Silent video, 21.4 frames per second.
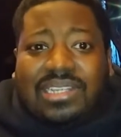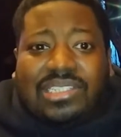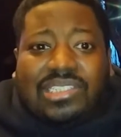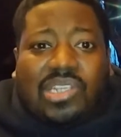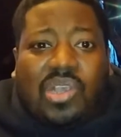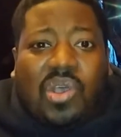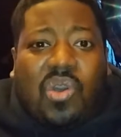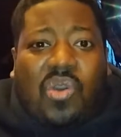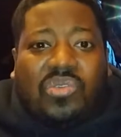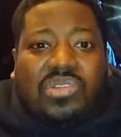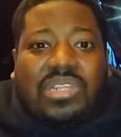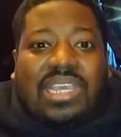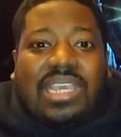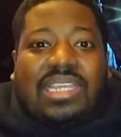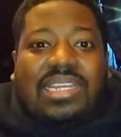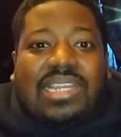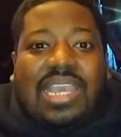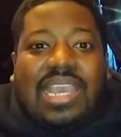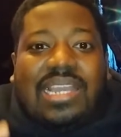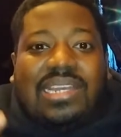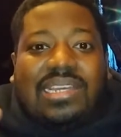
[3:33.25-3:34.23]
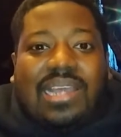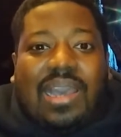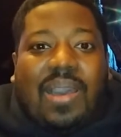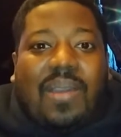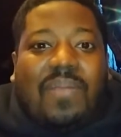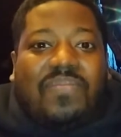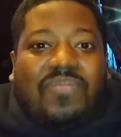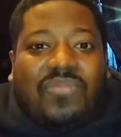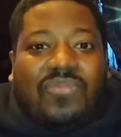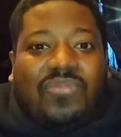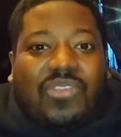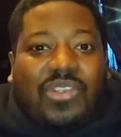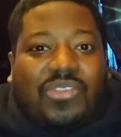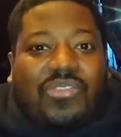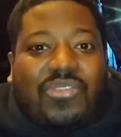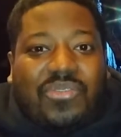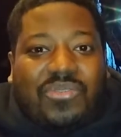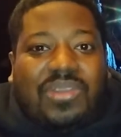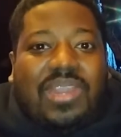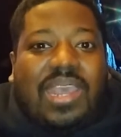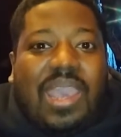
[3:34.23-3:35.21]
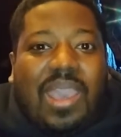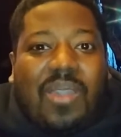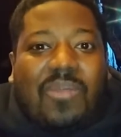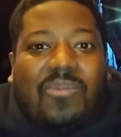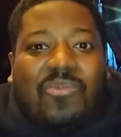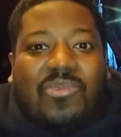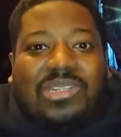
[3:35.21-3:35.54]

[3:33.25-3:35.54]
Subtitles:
So they end up recruiting him,